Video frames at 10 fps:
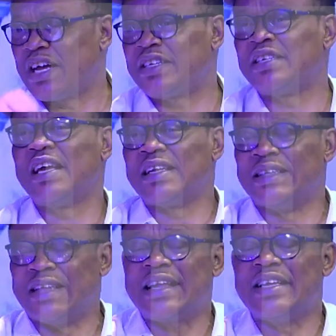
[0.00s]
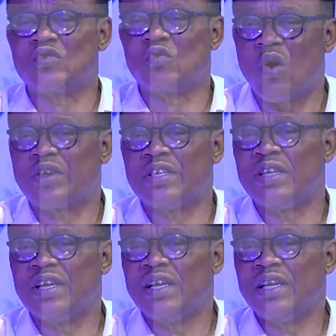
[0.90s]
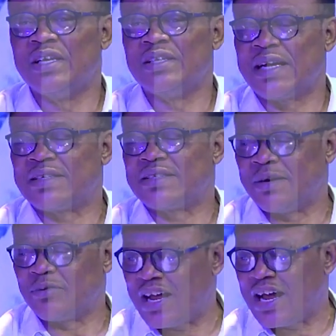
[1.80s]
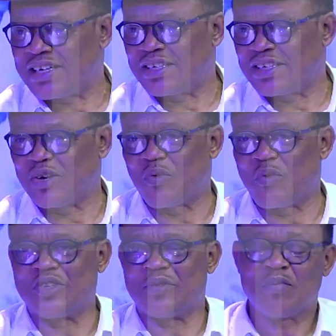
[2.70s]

that is what is at stake. I'm sure that answers your question.